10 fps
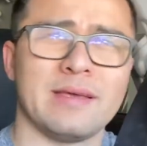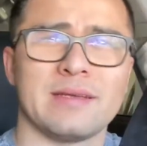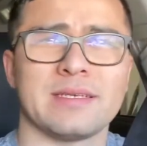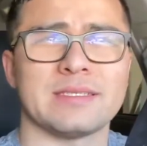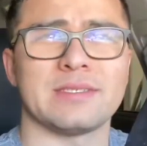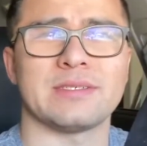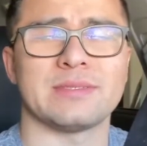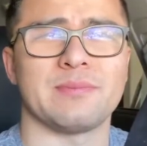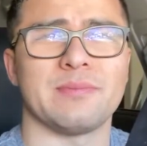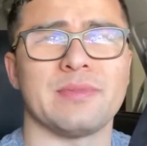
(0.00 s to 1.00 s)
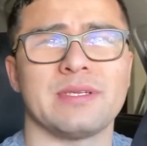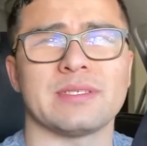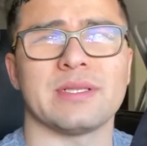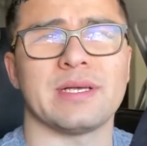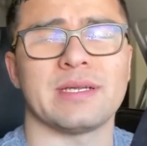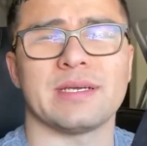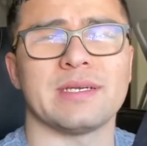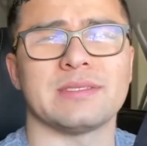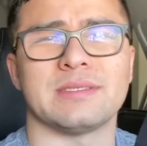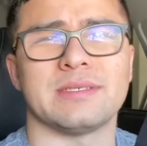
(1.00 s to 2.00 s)
Because there's a lot of
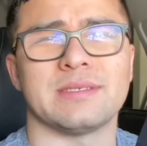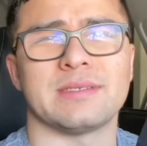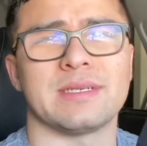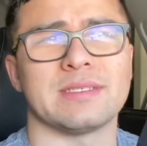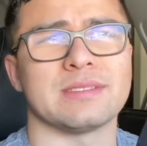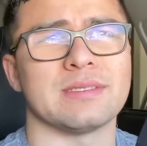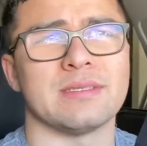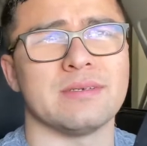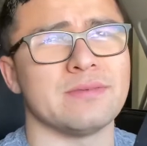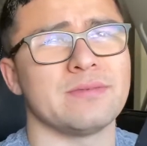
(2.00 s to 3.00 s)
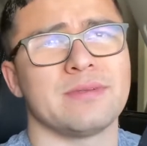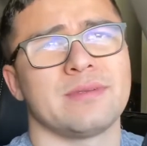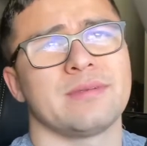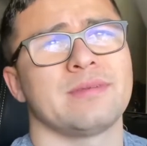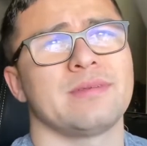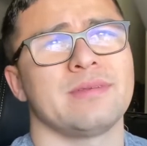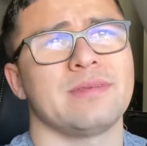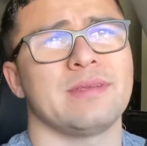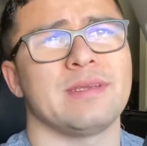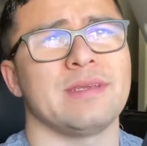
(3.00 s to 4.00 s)
houses here that I just love,
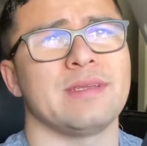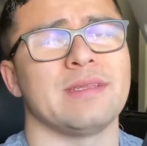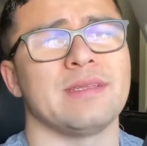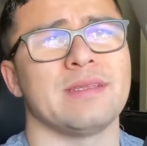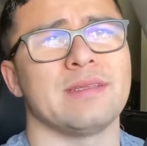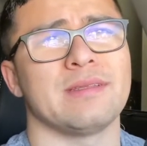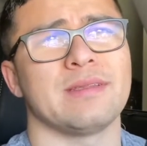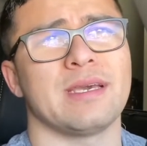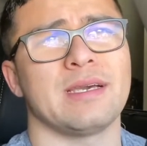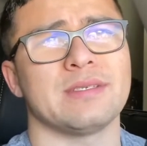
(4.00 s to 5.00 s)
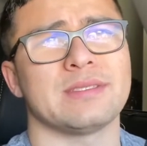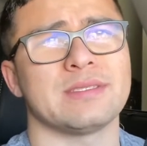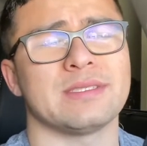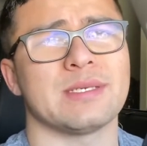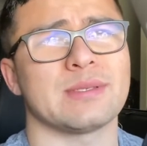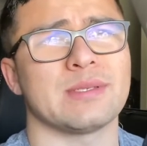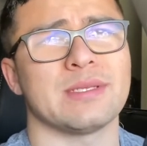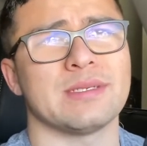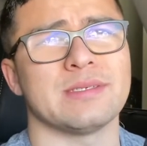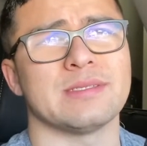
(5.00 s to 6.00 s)
and the house in South
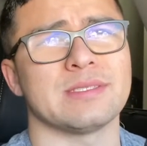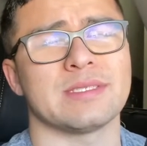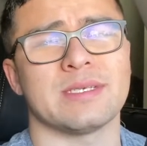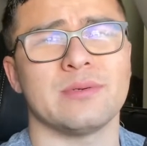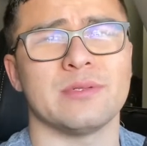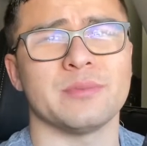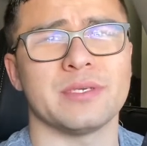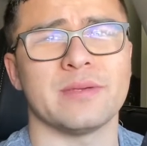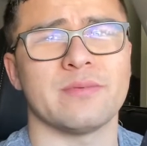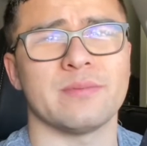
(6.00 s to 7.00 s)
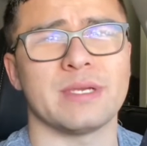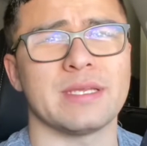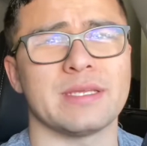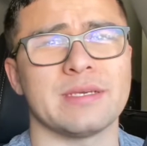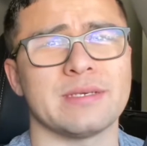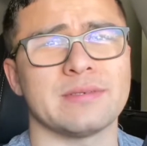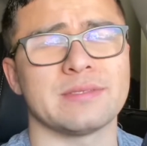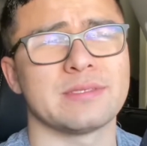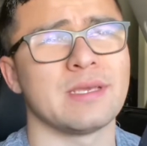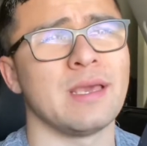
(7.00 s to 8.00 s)
Carolina is just like holding me up from buying that
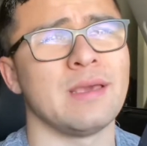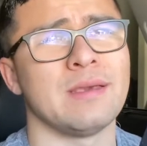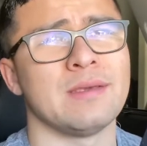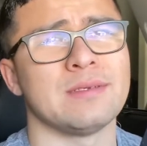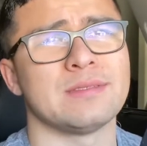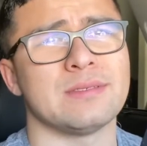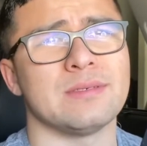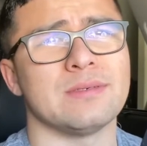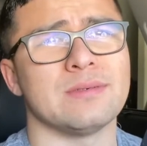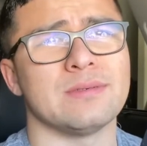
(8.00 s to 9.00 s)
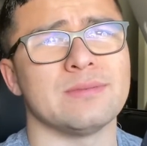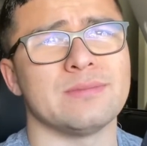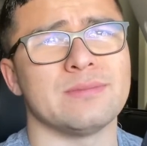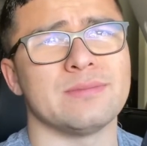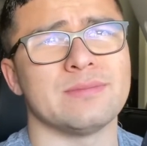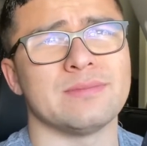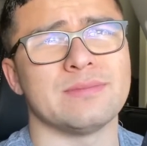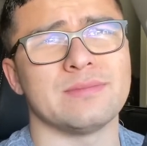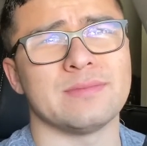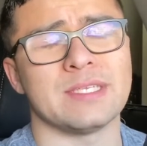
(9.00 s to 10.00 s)
house. So
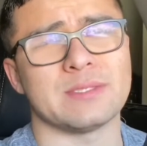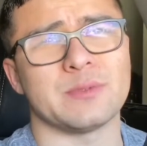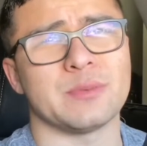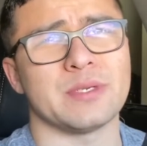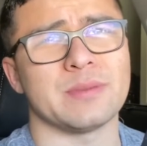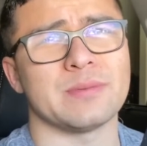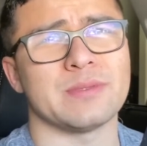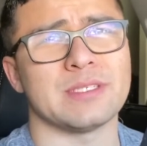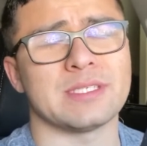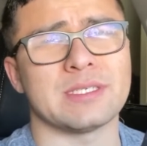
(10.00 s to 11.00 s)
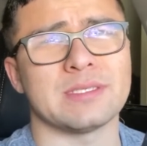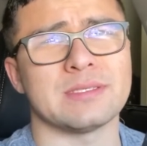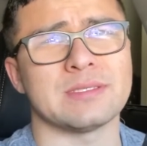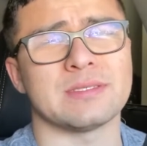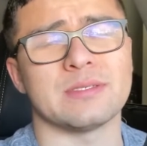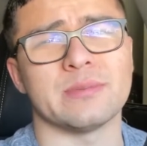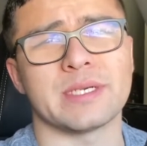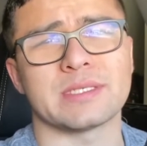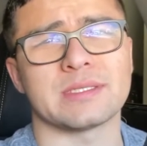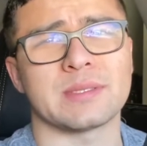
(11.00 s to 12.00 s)
that's one of my intentions, is to go
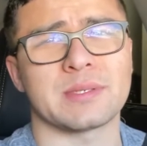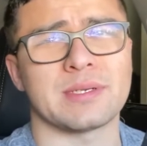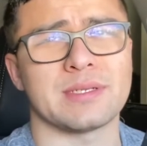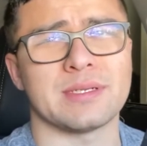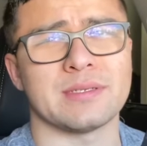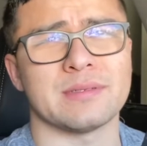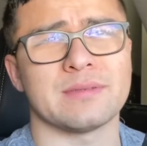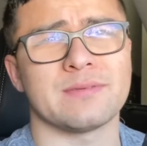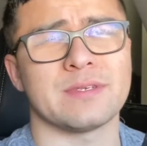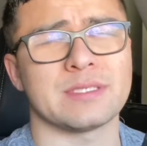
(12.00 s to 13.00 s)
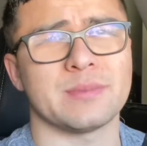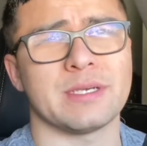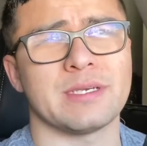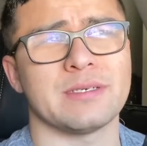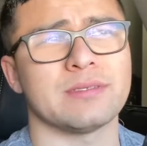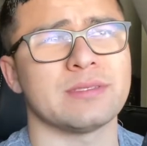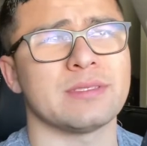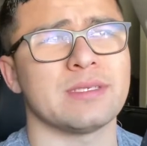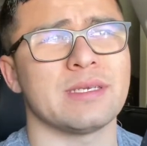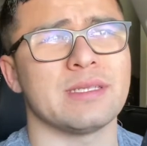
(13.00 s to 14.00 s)
back to South Carolina, fix up my house,
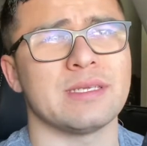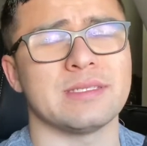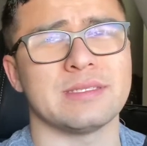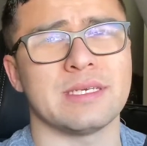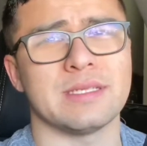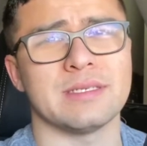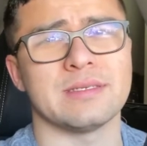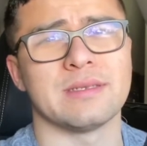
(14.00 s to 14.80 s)
and then sell it,